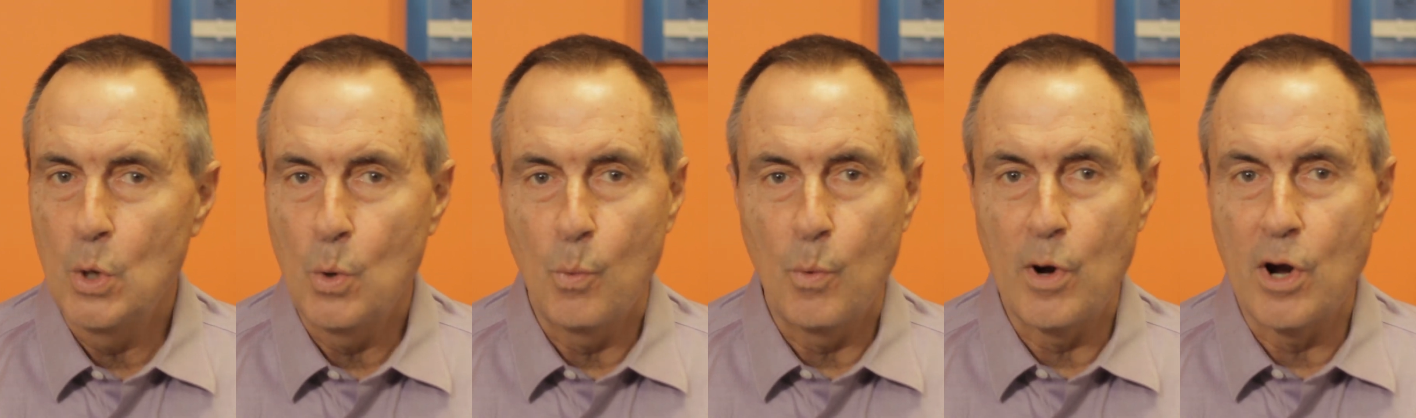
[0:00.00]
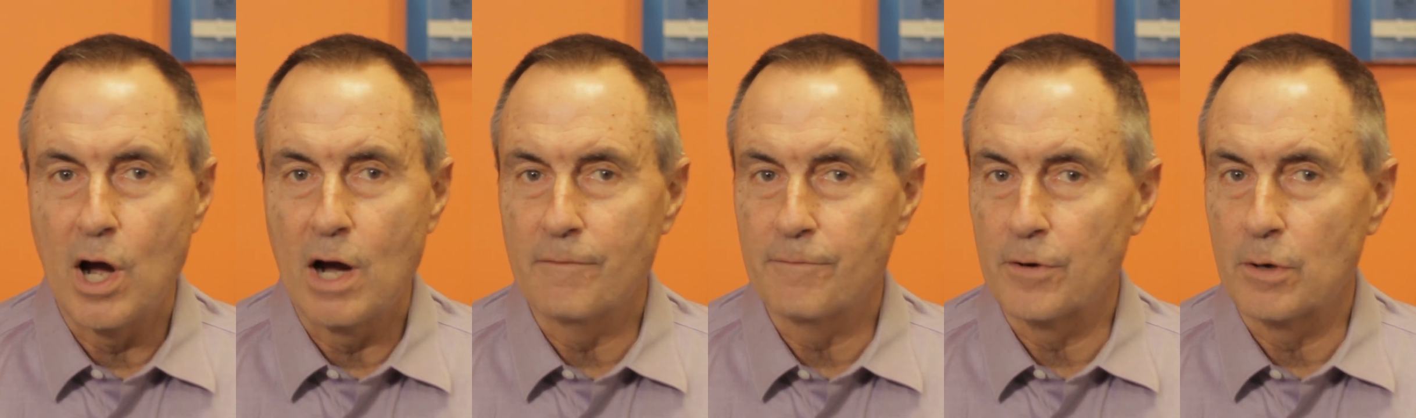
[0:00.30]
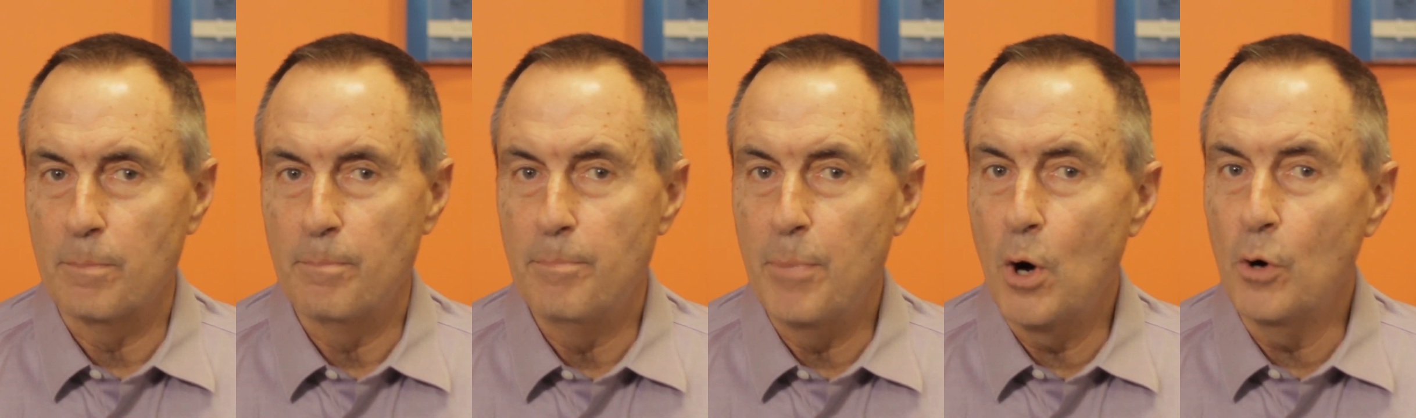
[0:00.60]
We
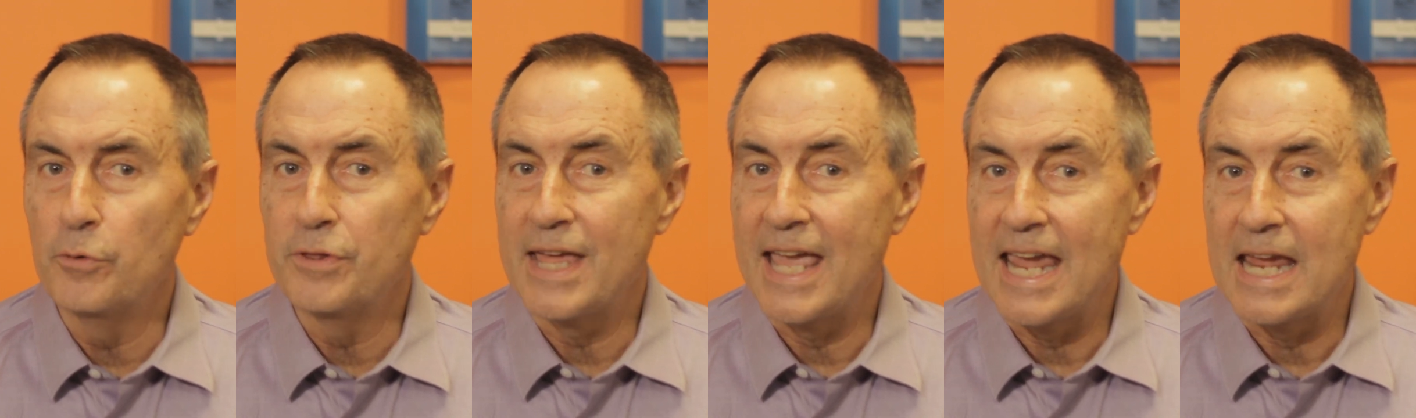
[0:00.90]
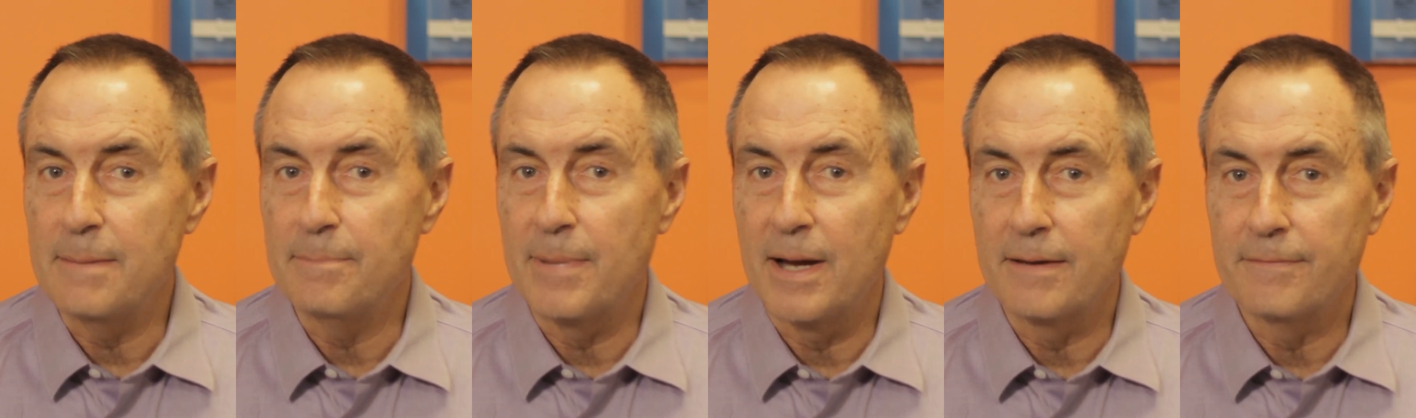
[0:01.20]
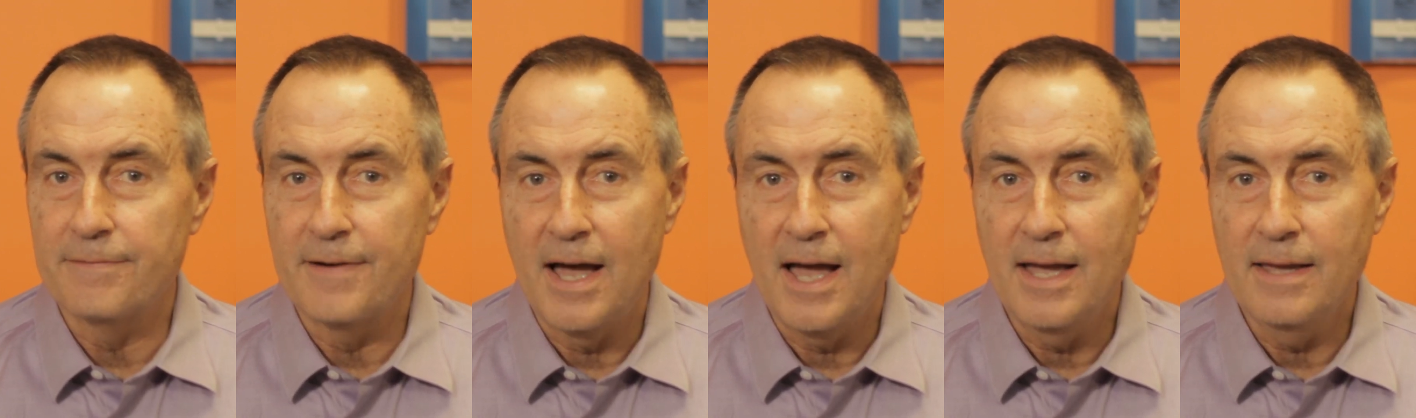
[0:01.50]
offer both
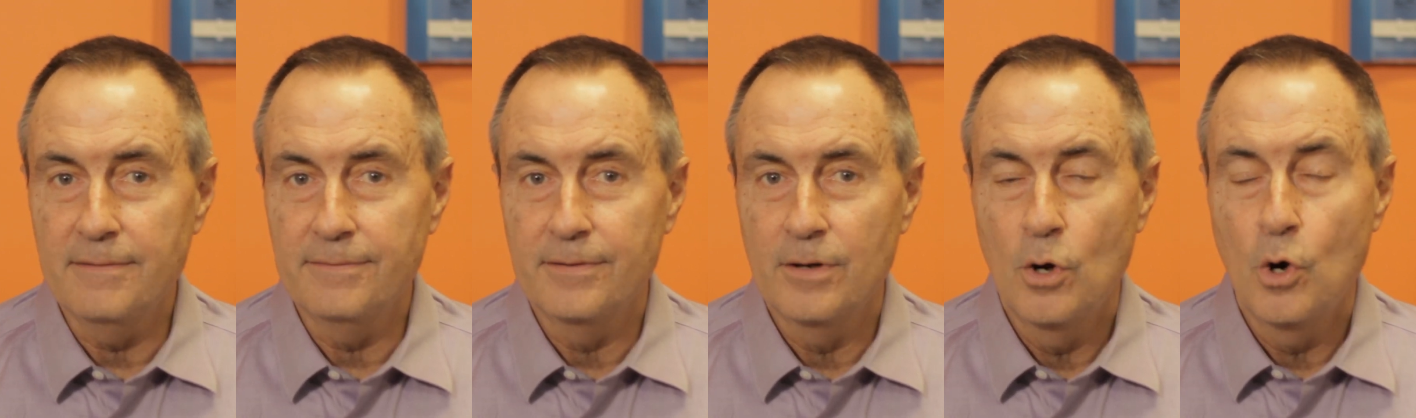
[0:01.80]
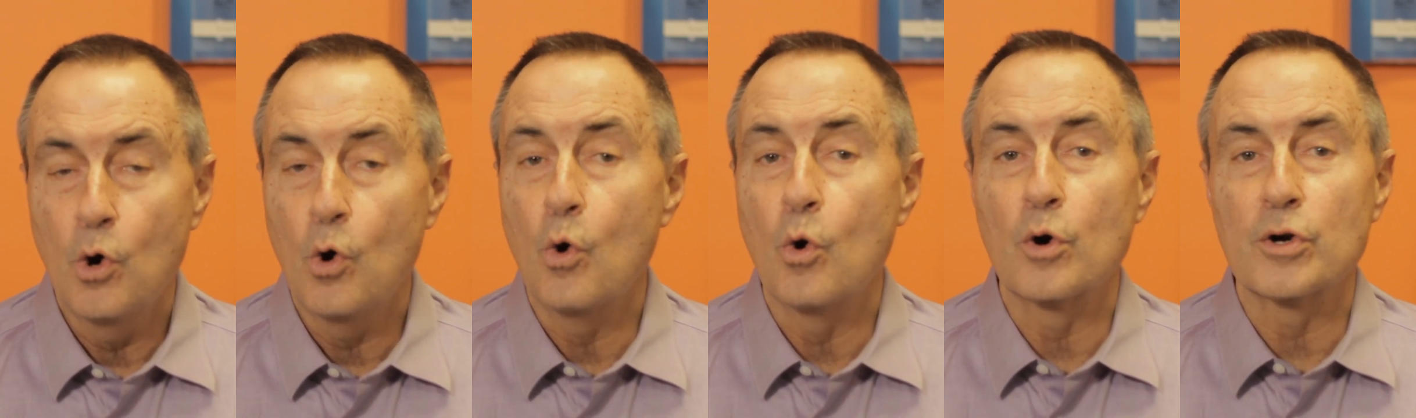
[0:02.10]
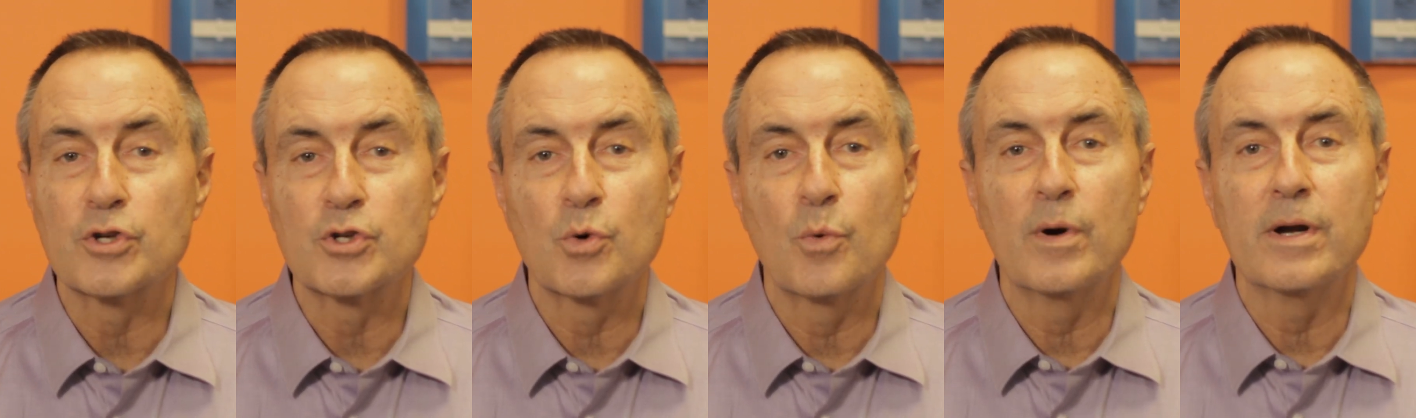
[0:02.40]
8x5 or
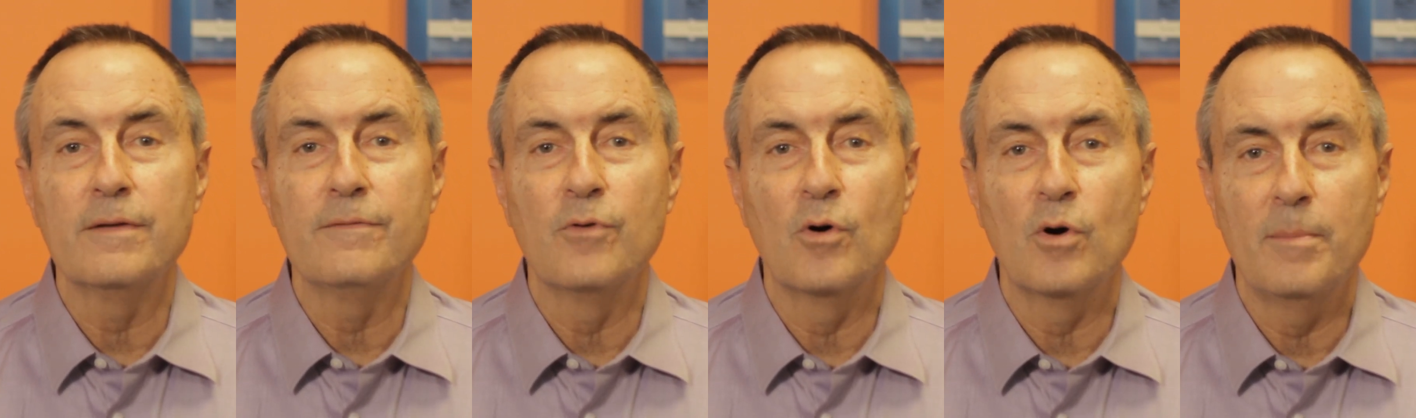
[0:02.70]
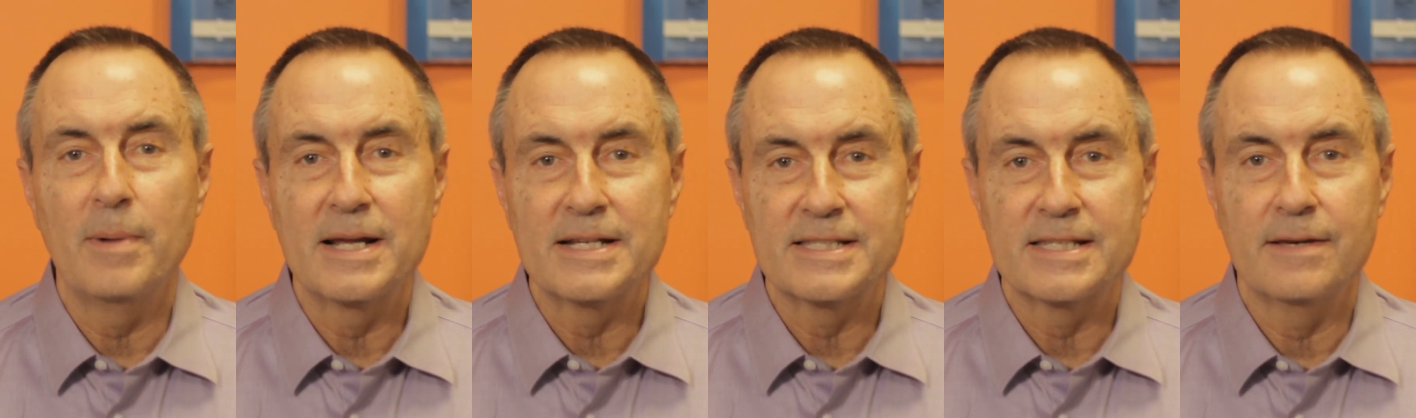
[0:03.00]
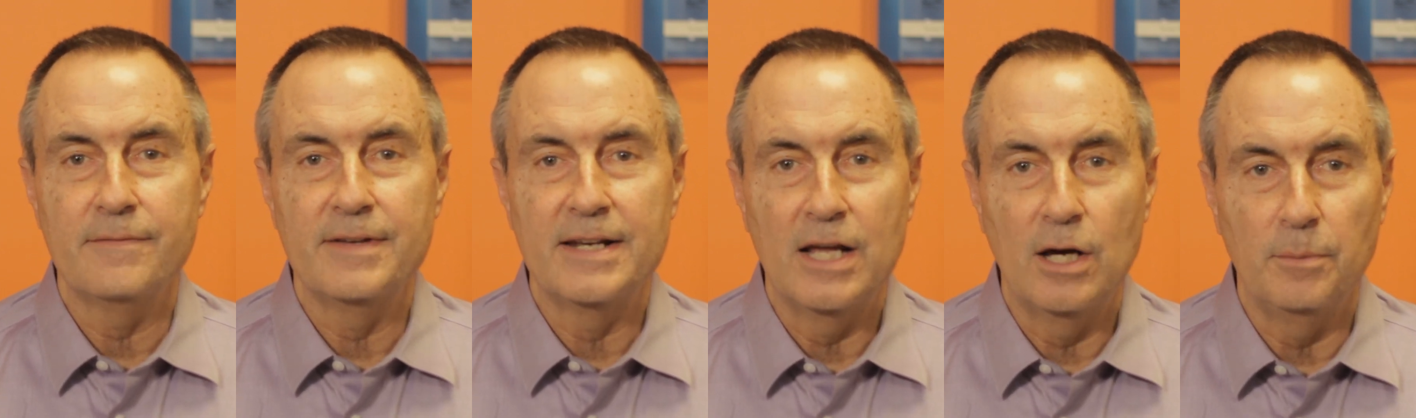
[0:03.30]

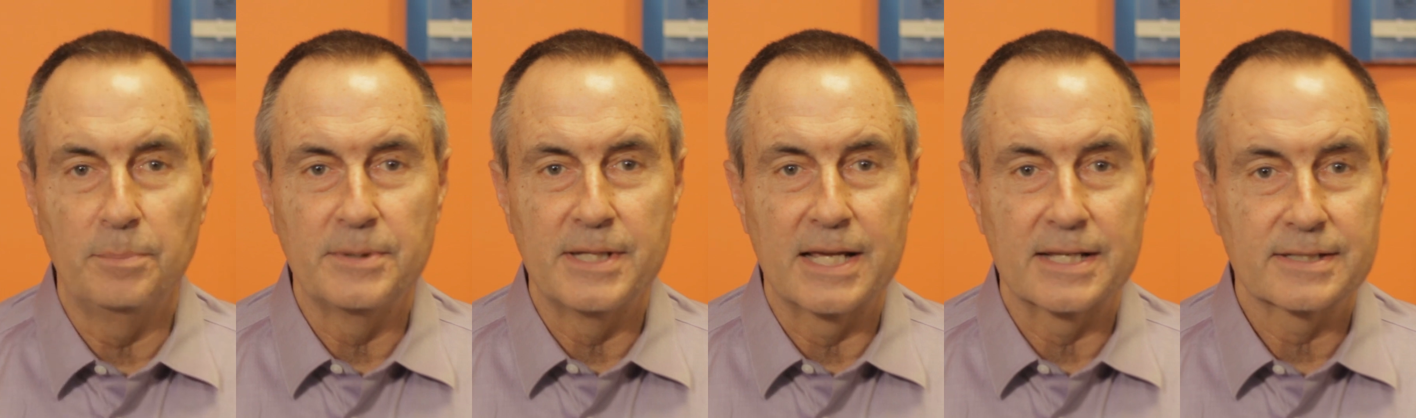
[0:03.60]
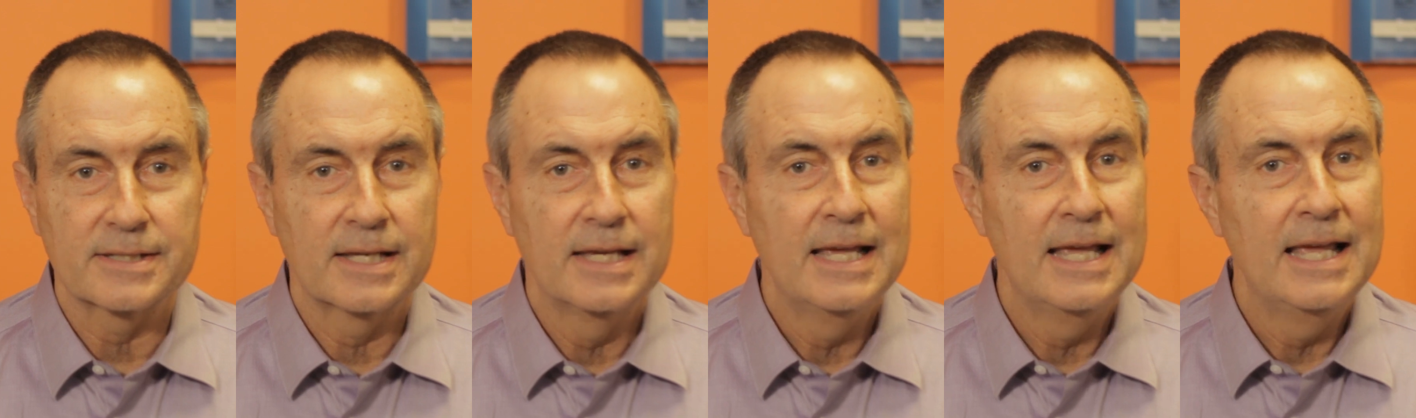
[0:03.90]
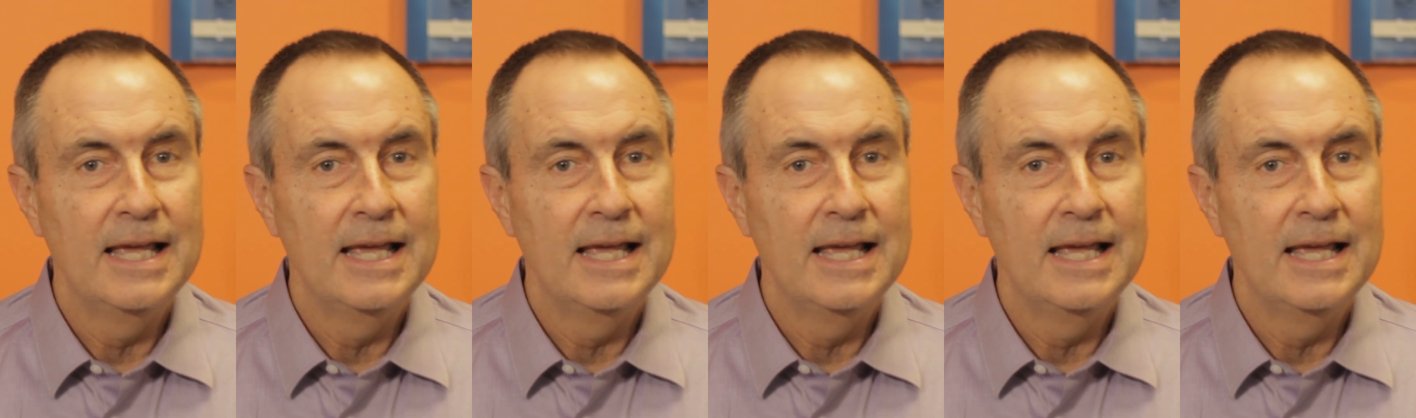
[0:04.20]
24/7 help desk,